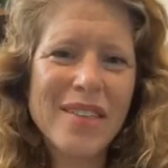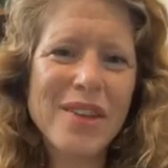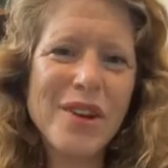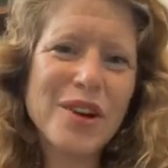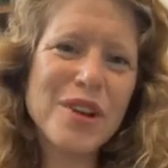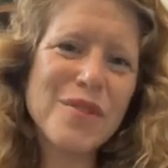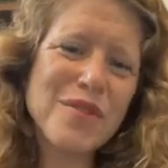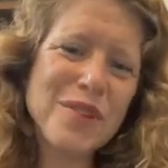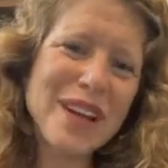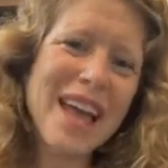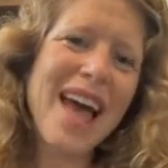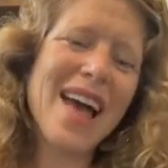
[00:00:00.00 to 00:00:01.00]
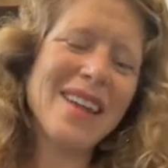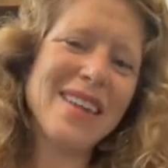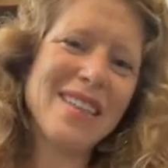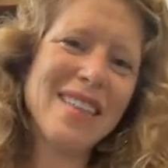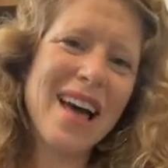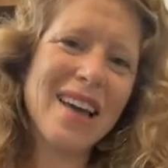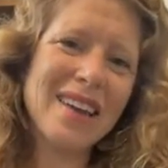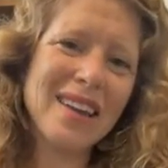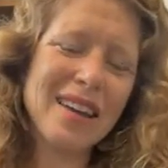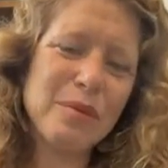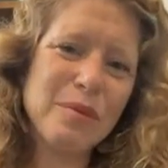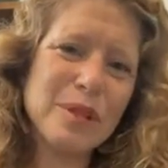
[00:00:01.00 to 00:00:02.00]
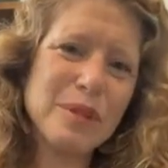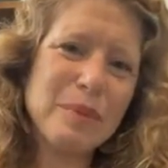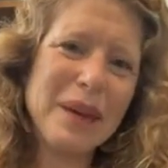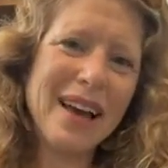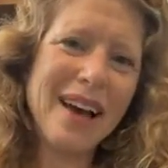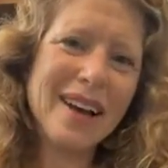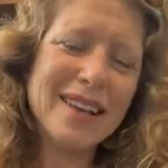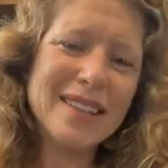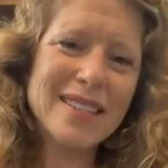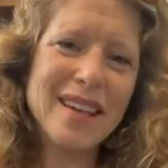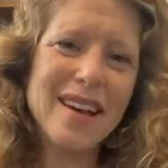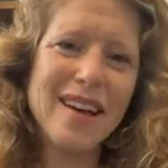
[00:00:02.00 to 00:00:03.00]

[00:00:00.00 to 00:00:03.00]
They're going to forget that it was because